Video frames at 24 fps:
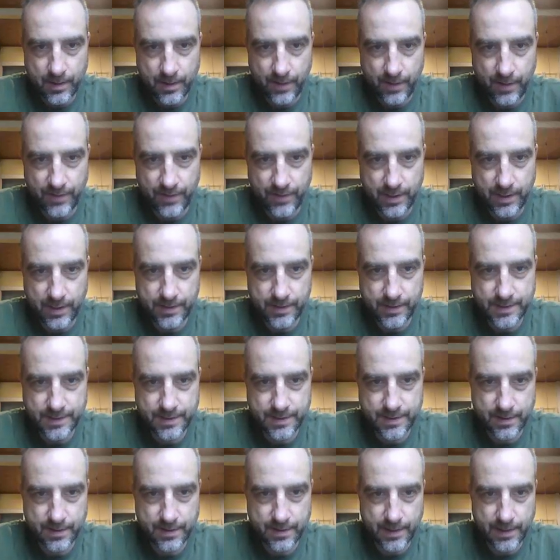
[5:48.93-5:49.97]
If it
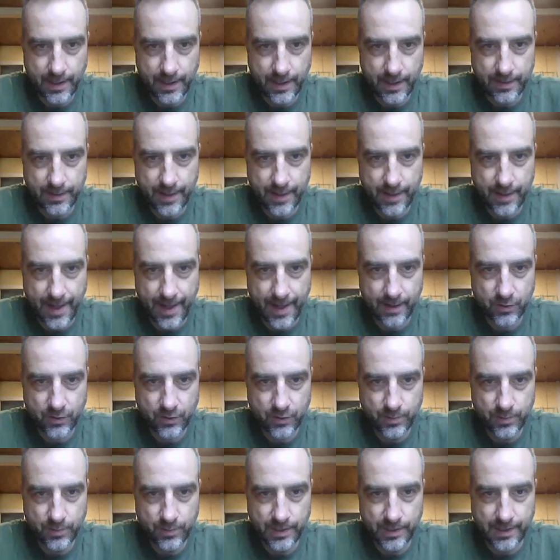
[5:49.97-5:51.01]
is, then that
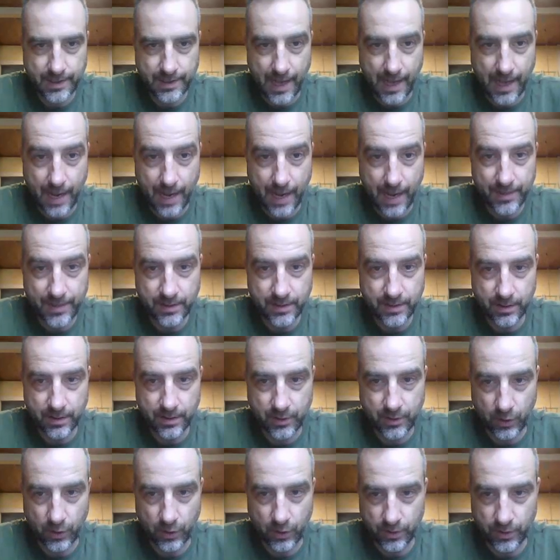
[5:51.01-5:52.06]
could be a common
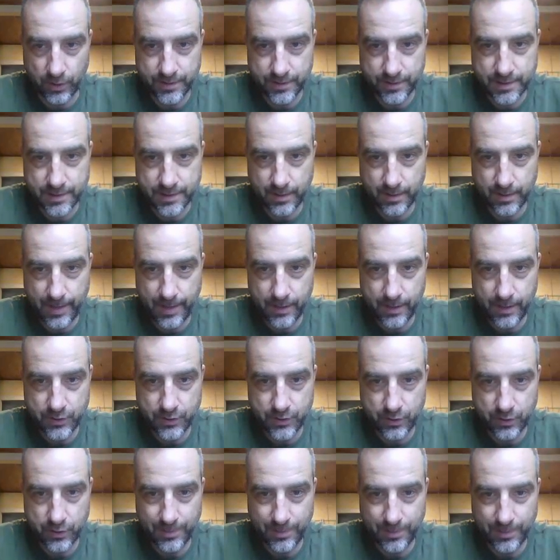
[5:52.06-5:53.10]
occurrence and the
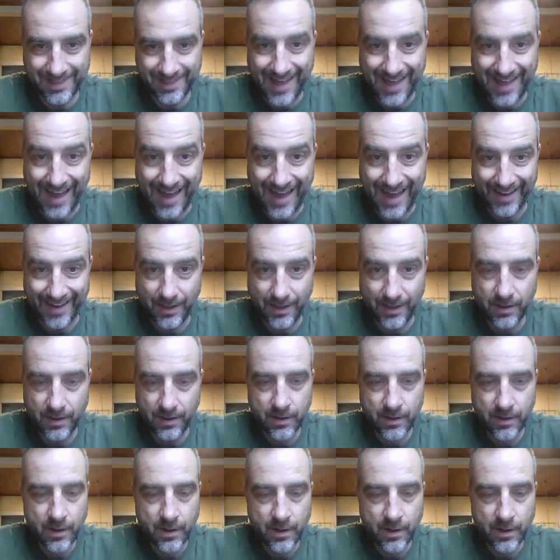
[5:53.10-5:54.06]
manager could be lying.